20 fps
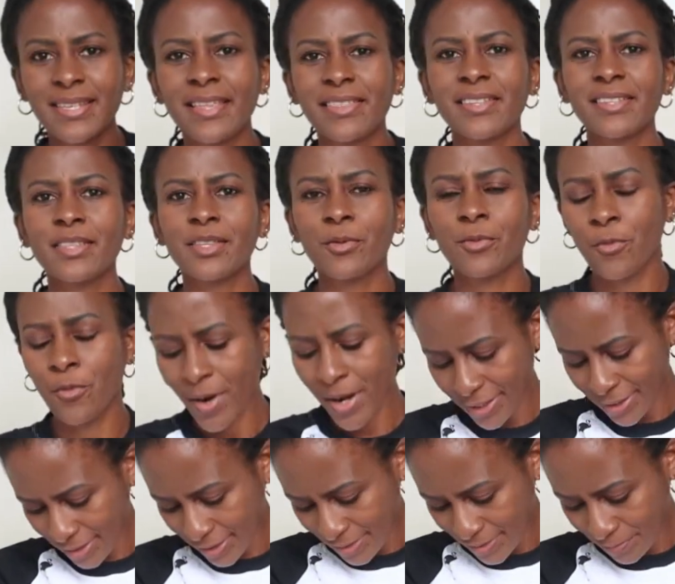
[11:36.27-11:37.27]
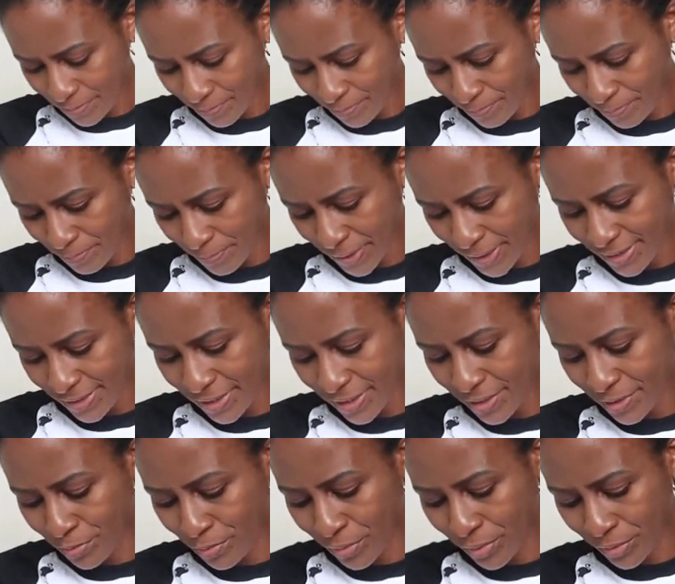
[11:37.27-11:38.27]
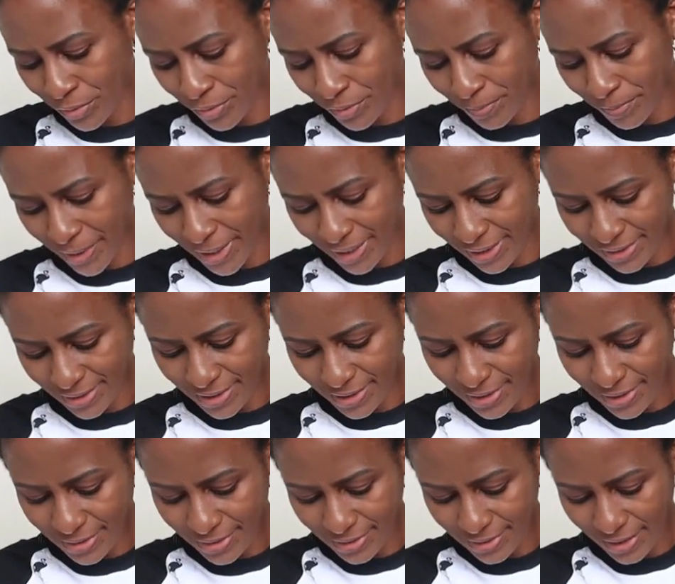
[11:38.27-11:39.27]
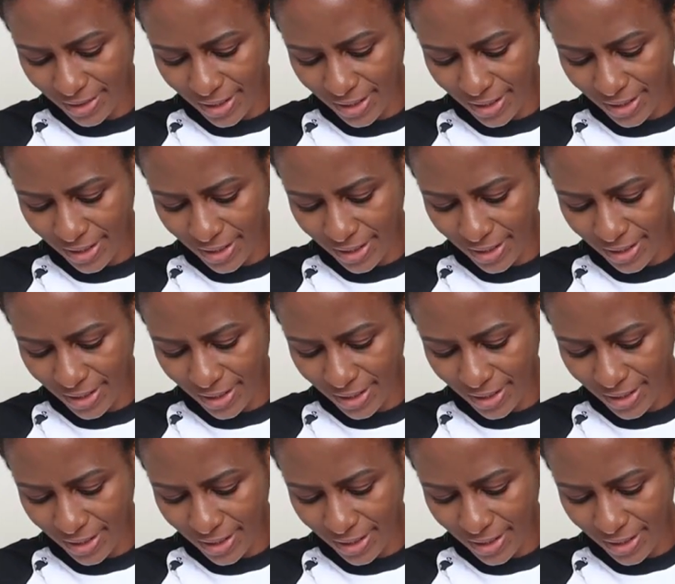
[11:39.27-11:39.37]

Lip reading: think the word is Petite Bow patterns,